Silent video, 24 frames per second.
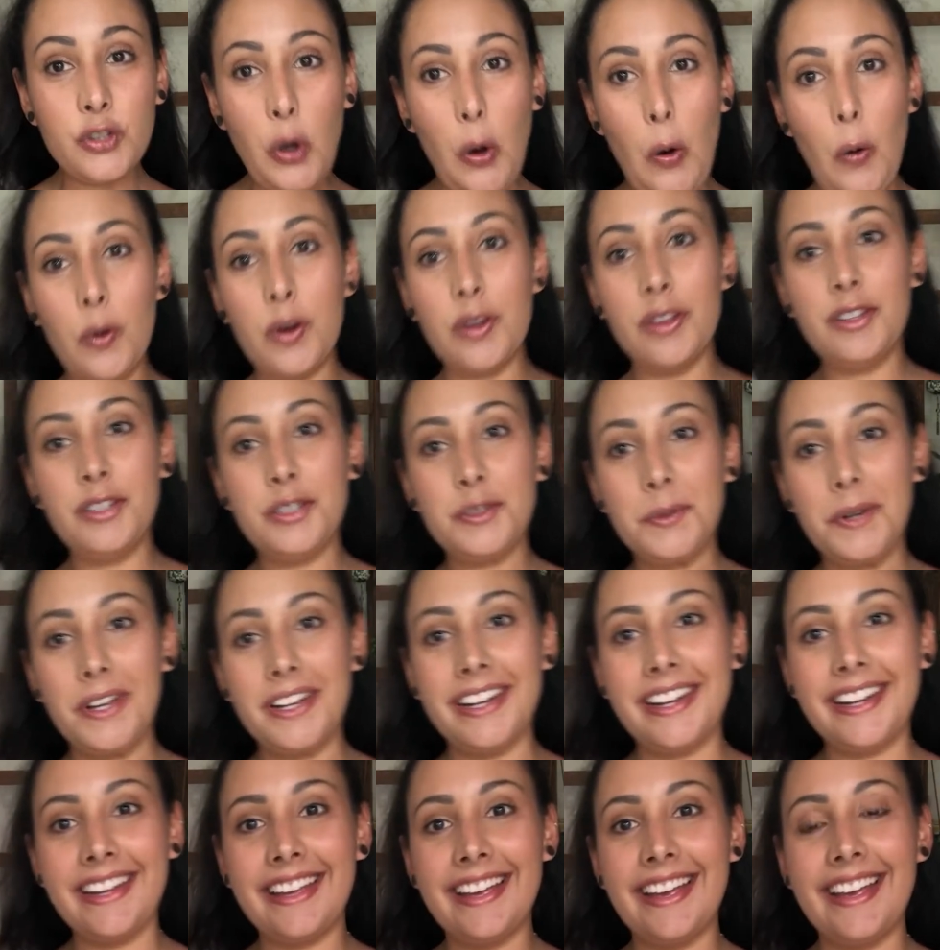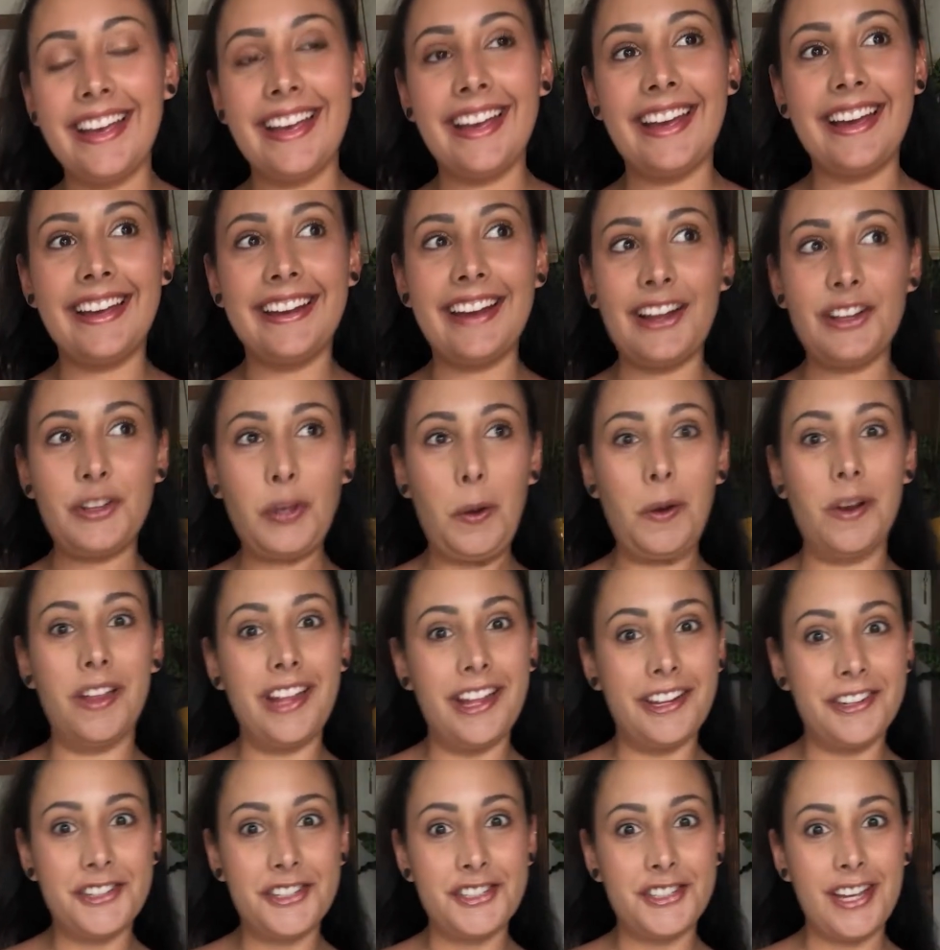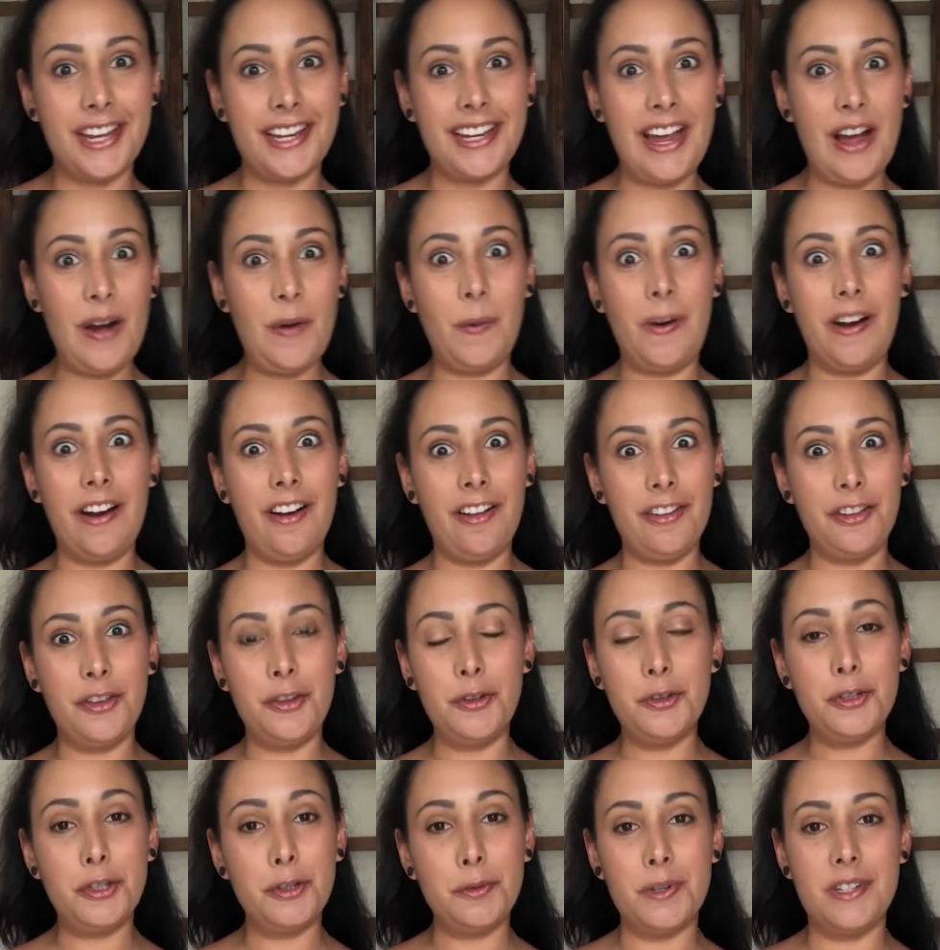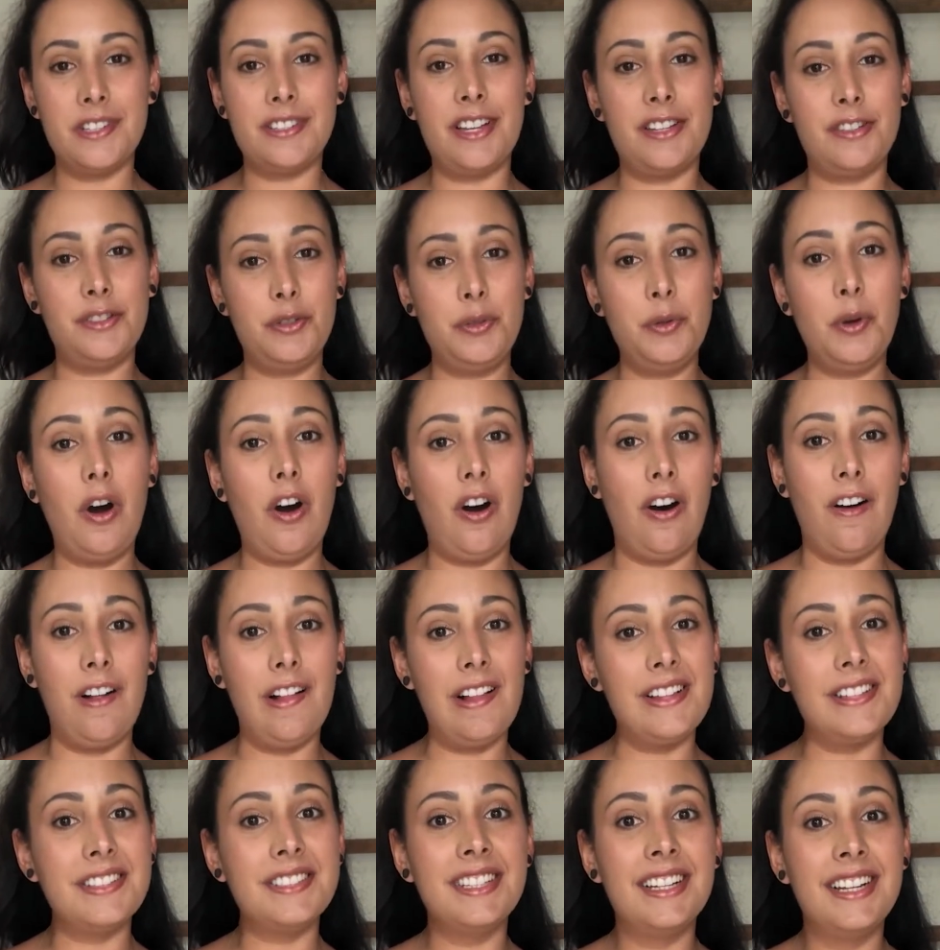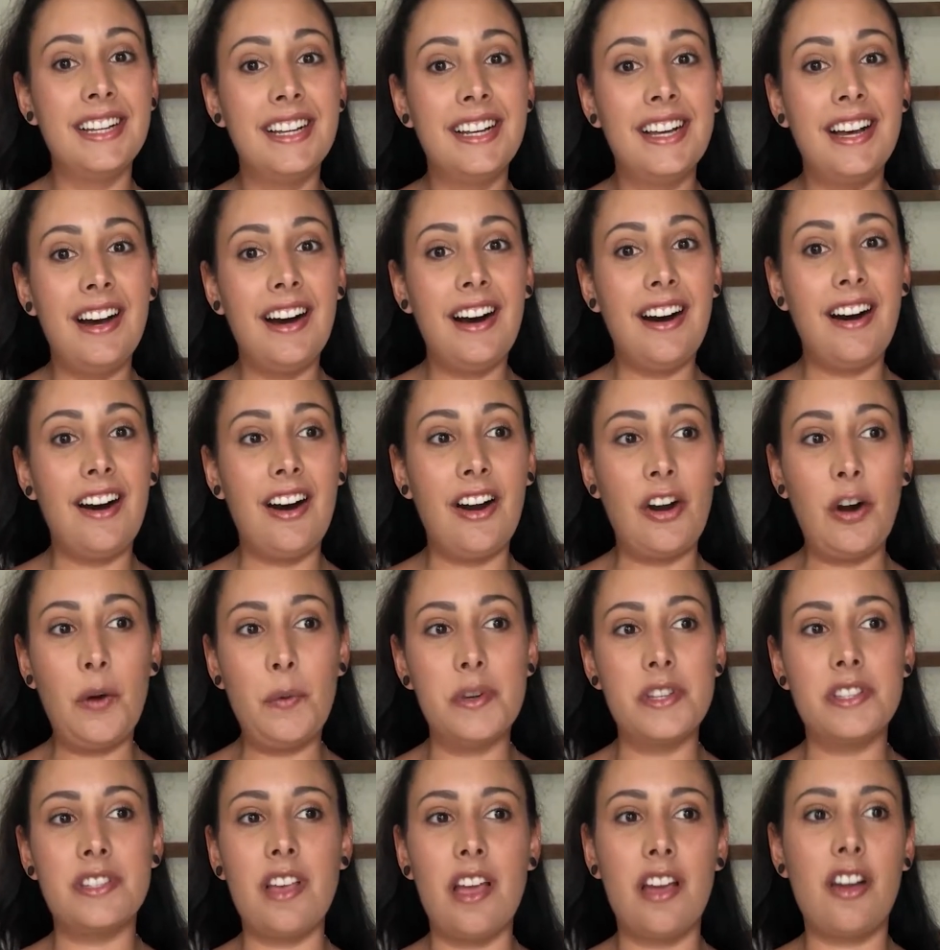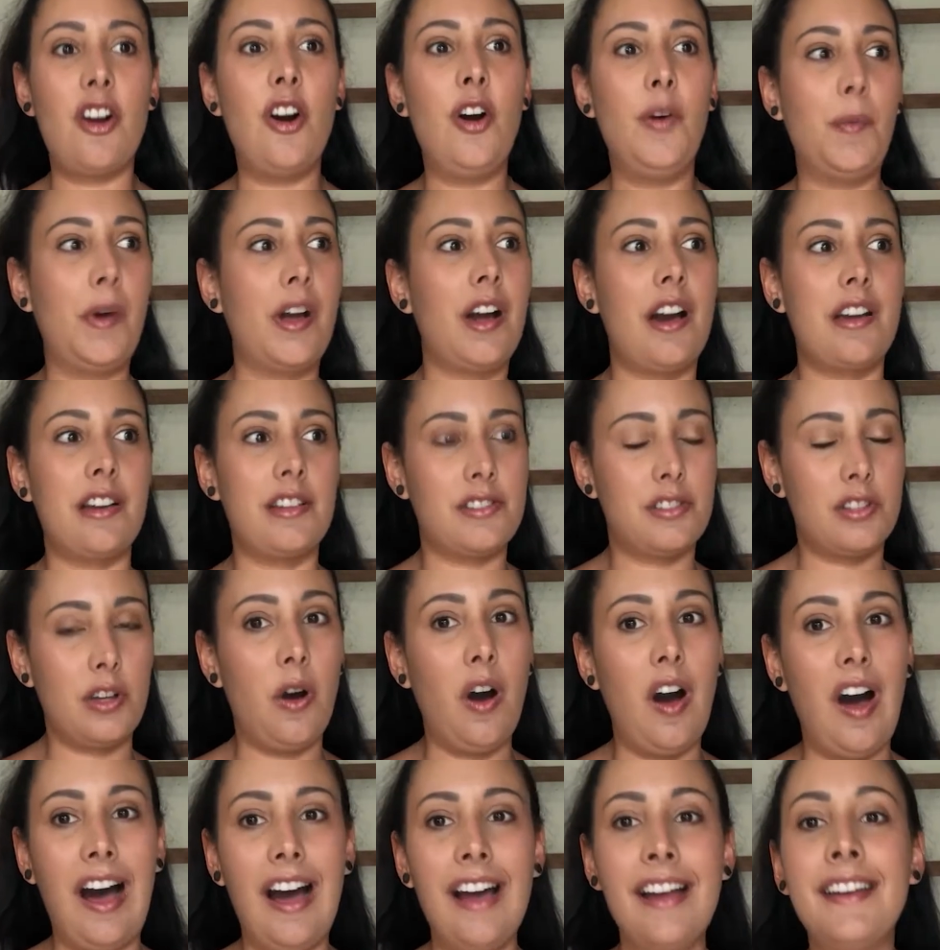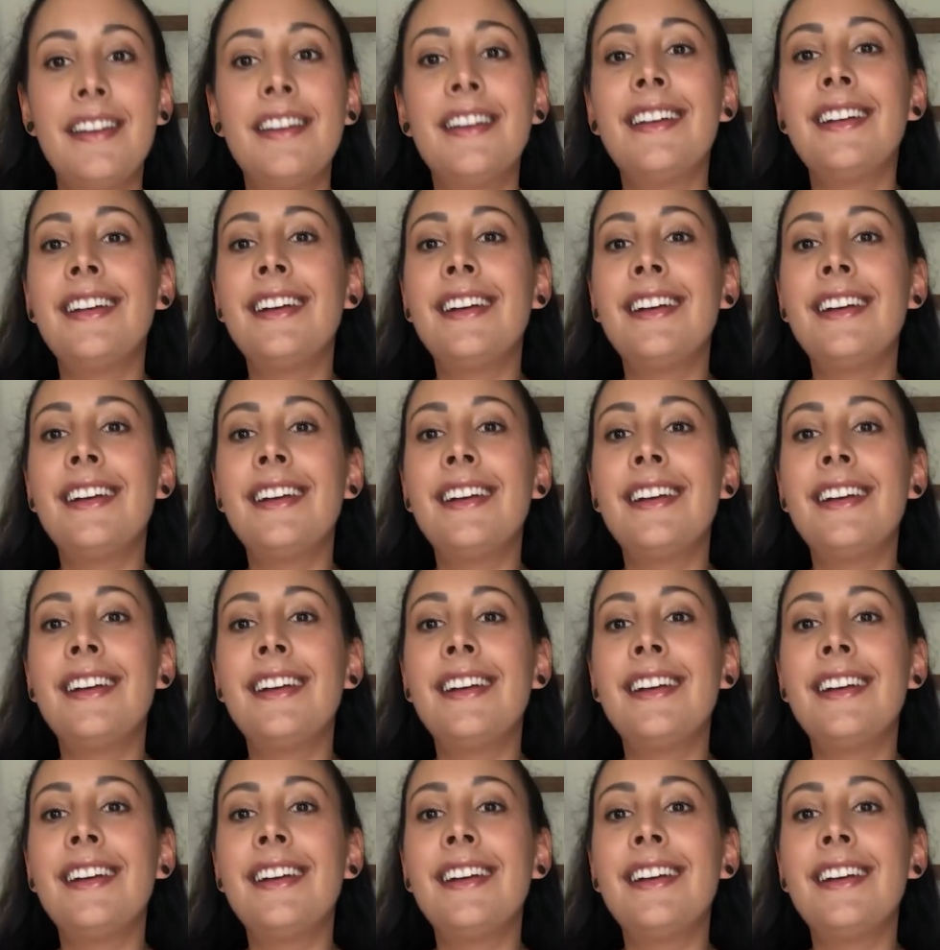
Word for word: totally sweating, and I totally understand now why all the YouTubers that do hauls are always like, oh my god, it's so hot.